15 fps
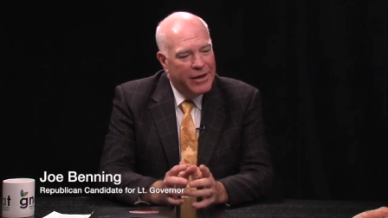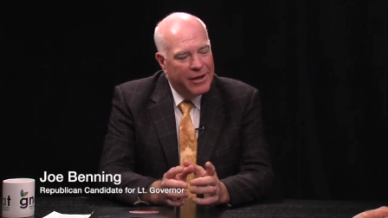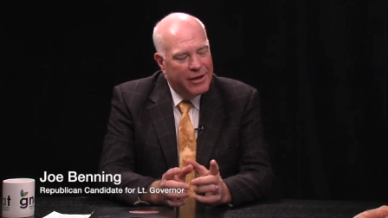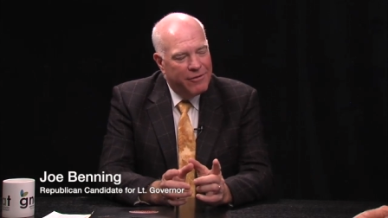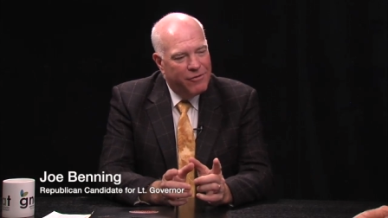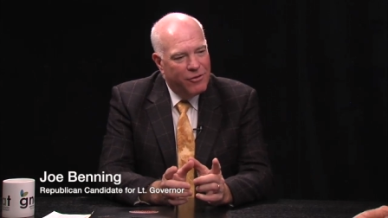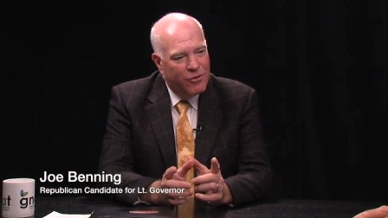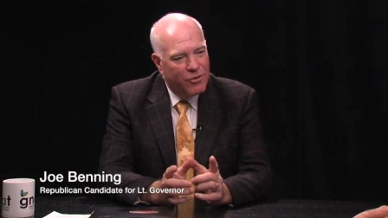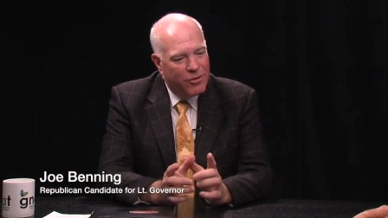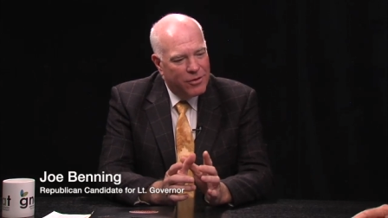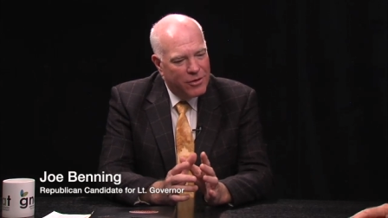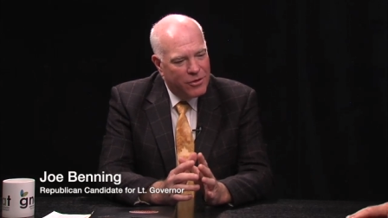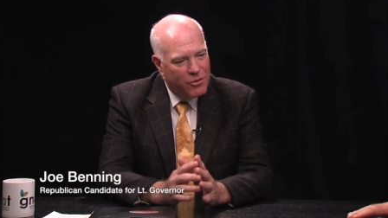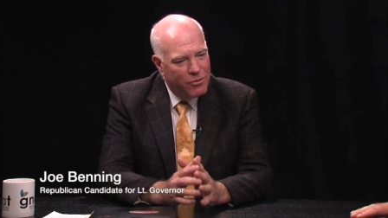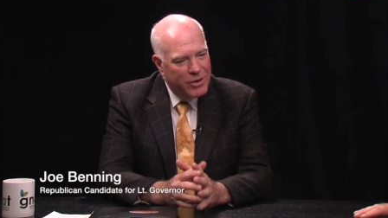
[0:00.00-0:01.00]
If you're
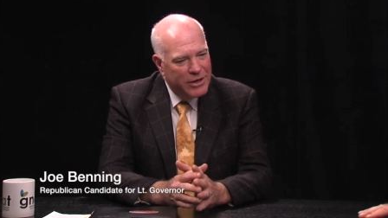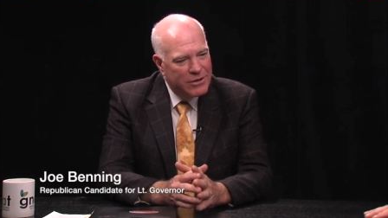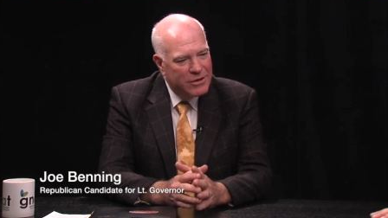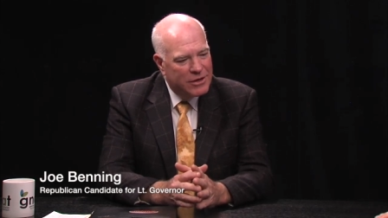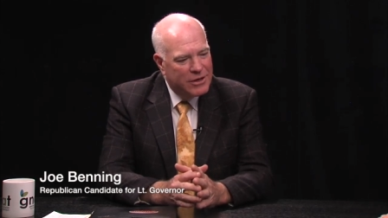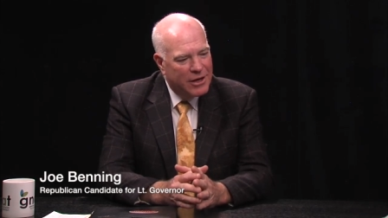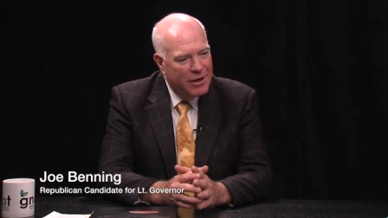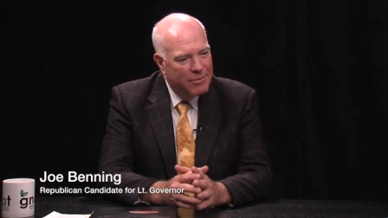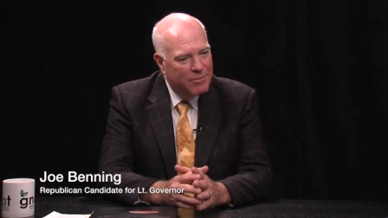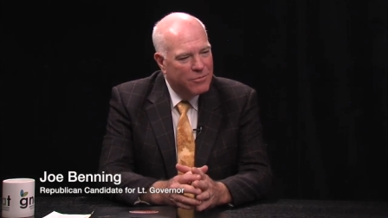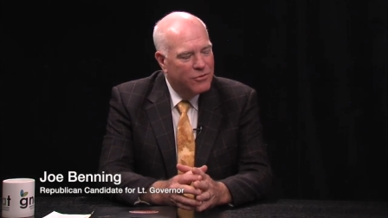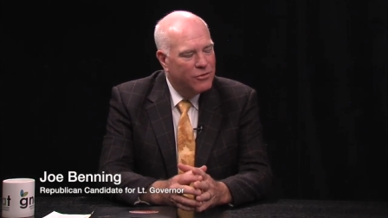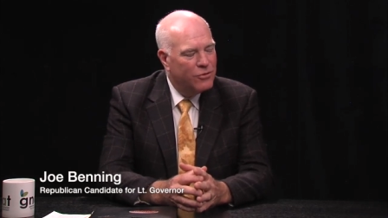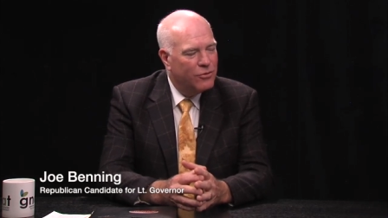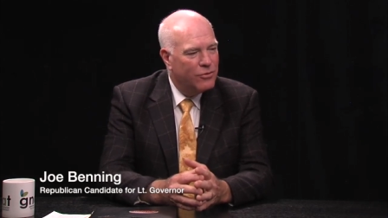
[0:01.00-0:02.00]
going to come
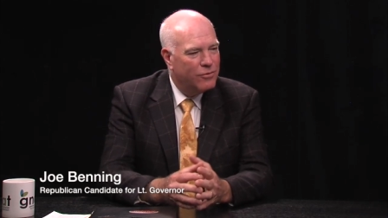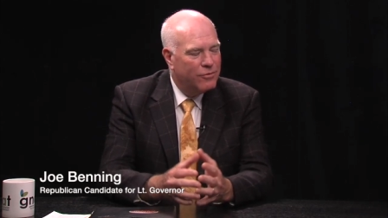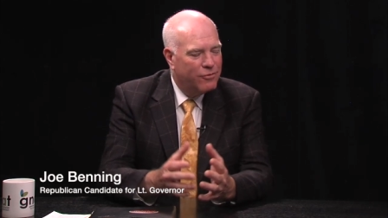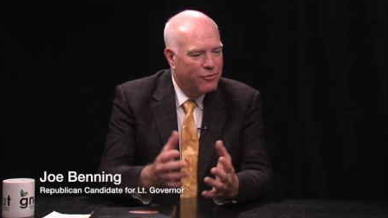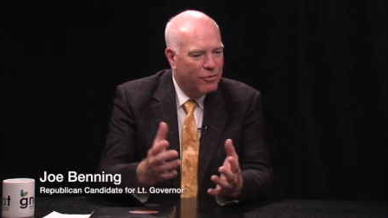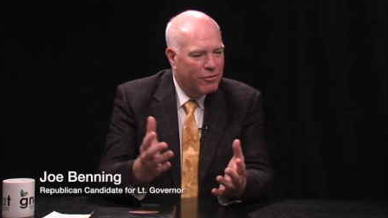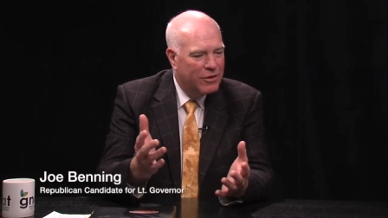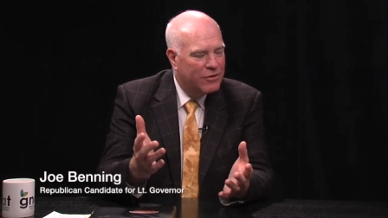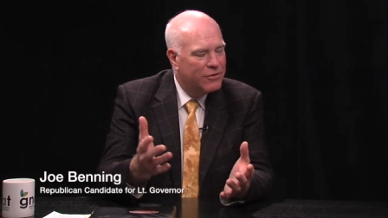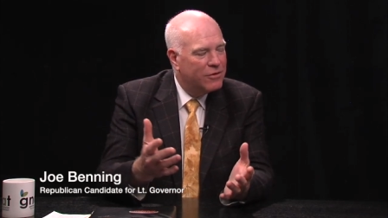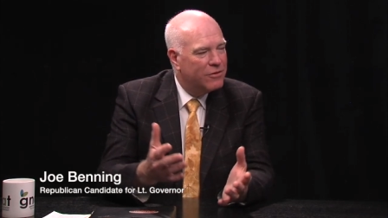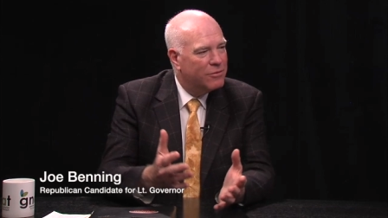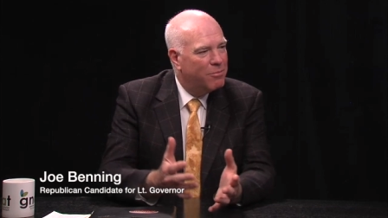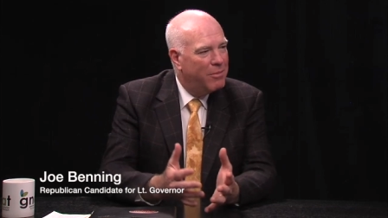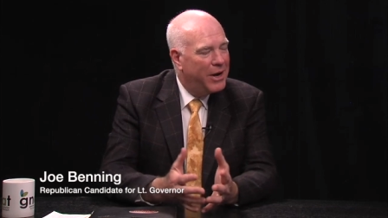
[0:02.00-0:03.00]
to, for
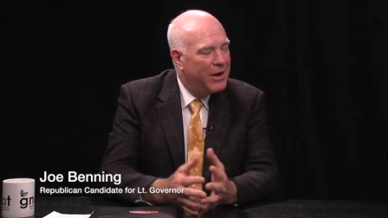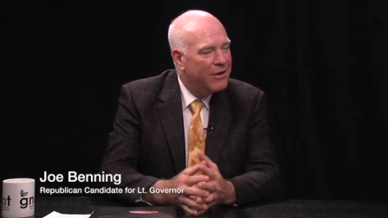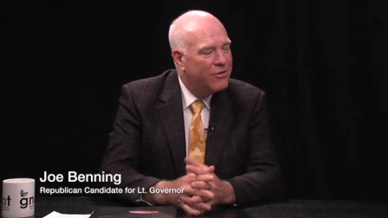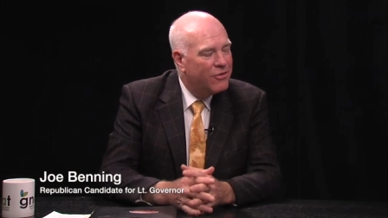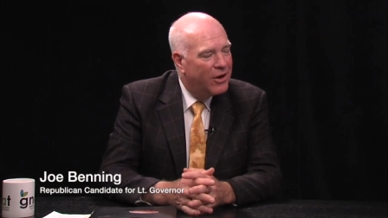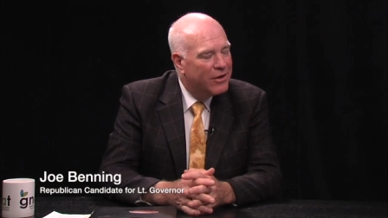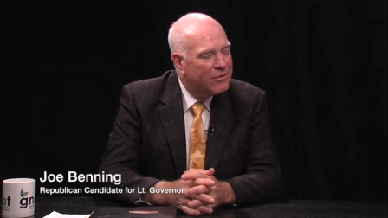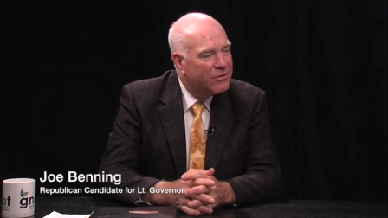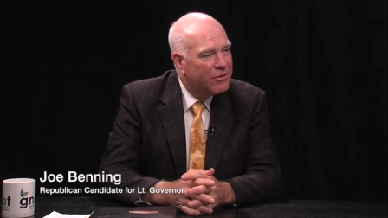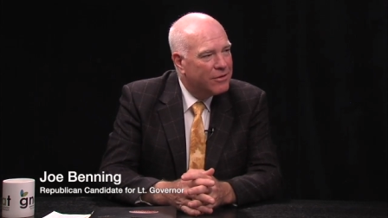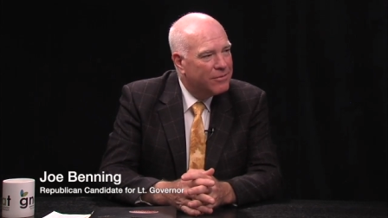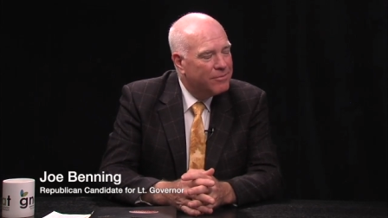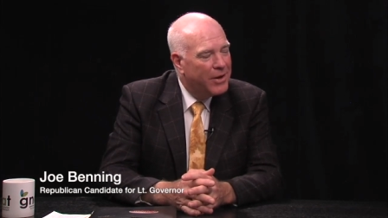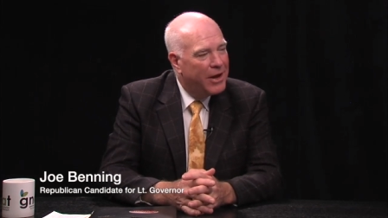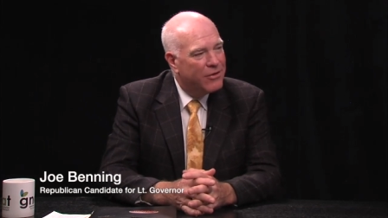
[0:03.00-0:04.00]
instance,
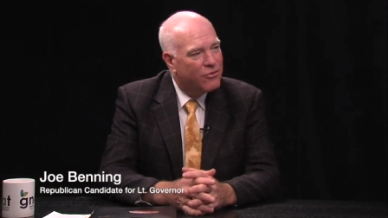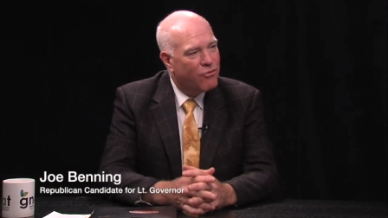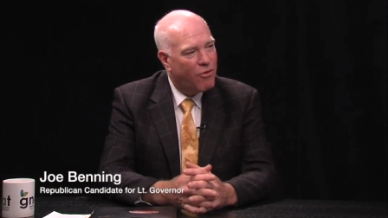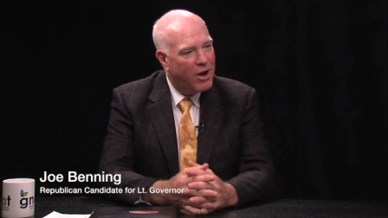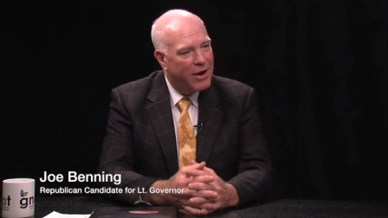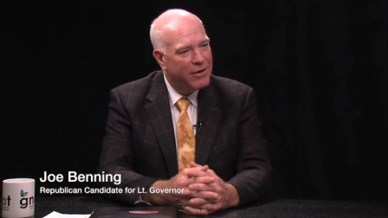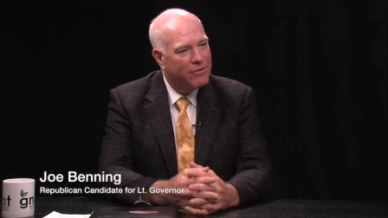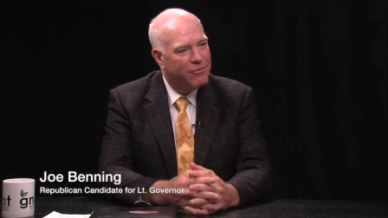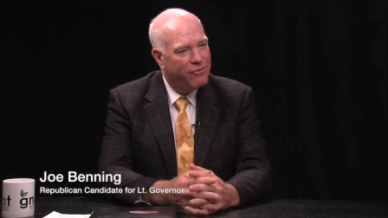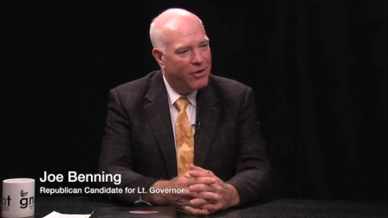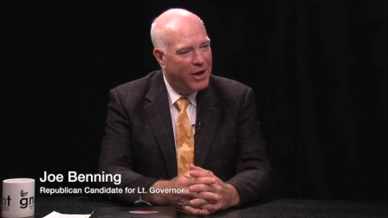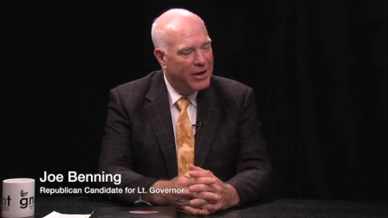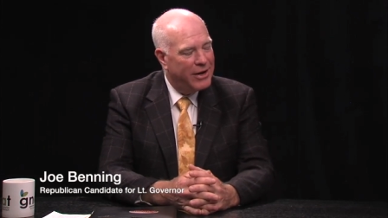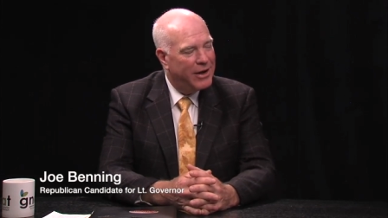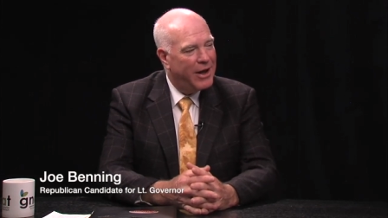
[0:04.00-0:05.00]
Manchester and try to
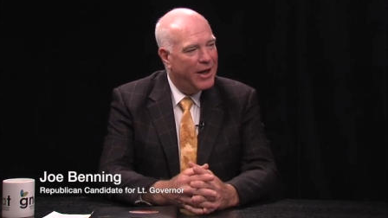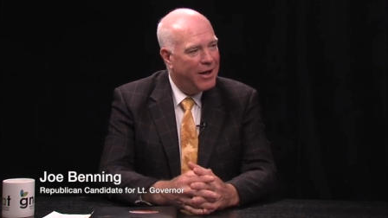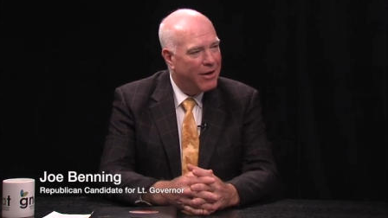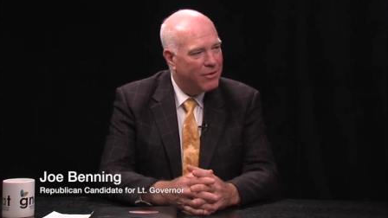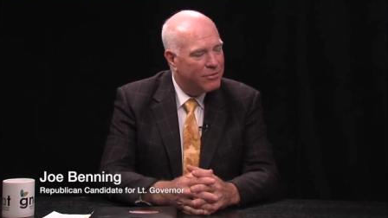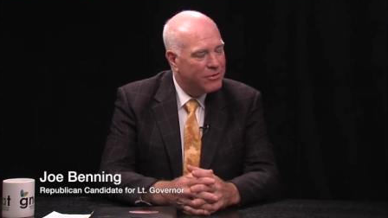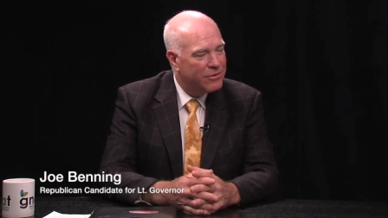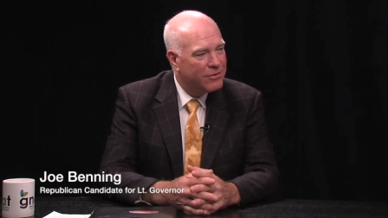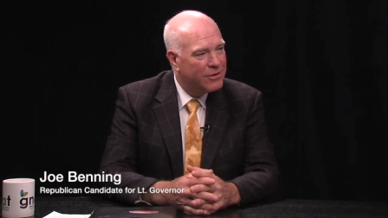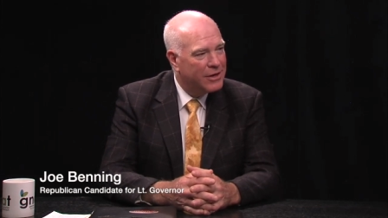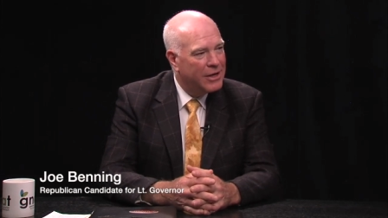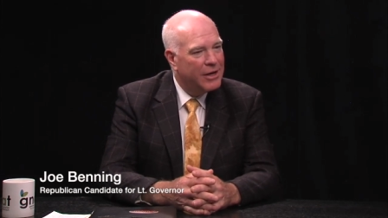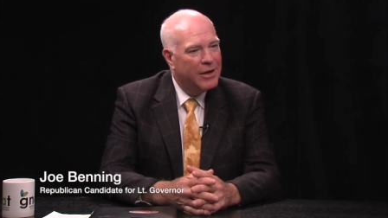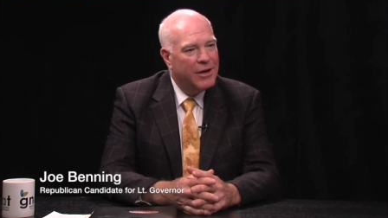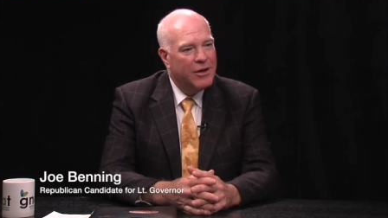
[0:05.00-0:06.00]
find a house,
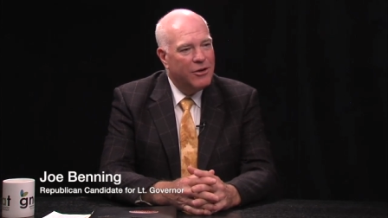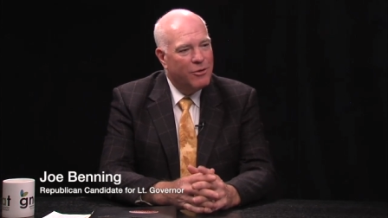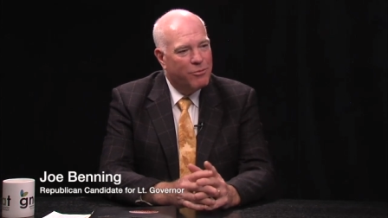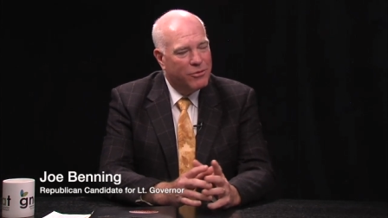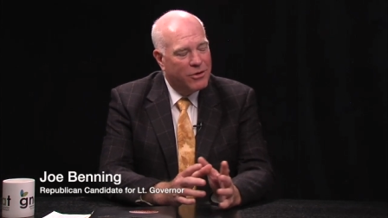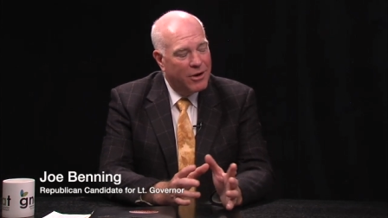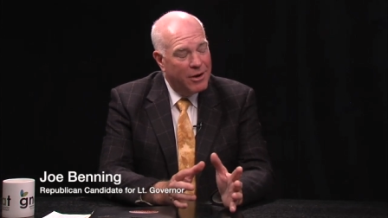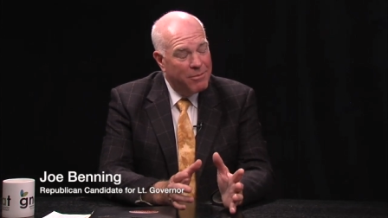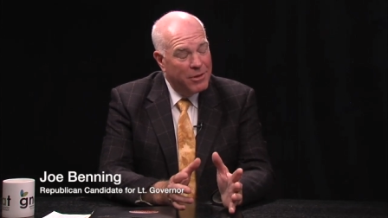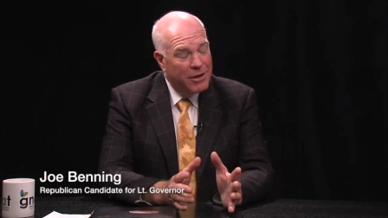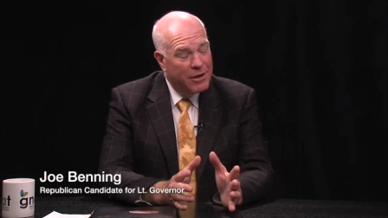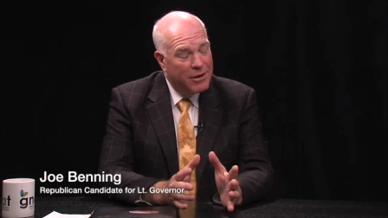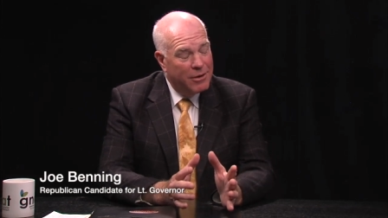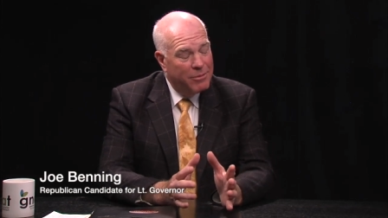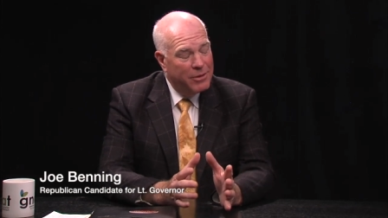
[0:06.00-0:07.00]
you're probably
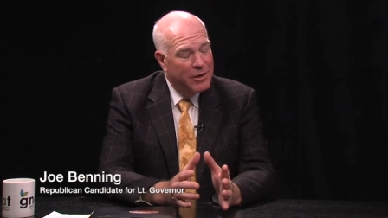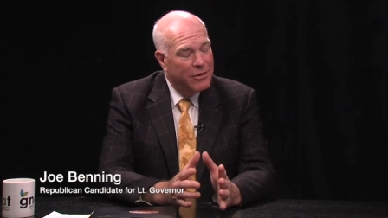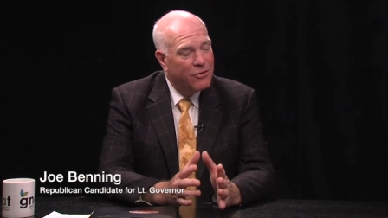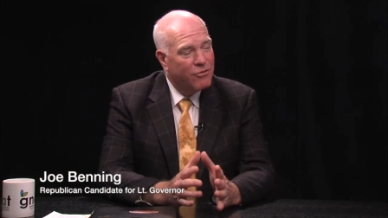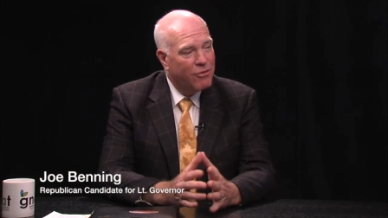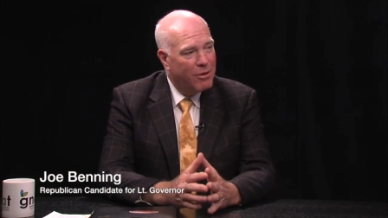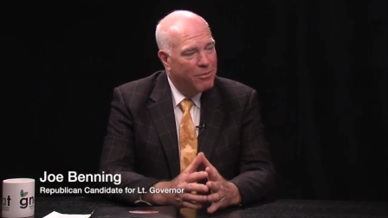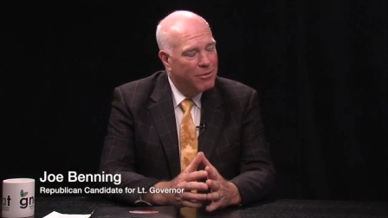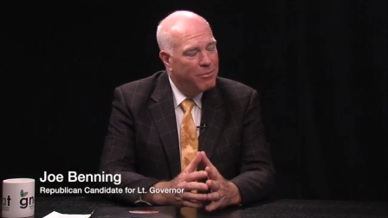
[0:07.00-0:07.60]
going to be in trouble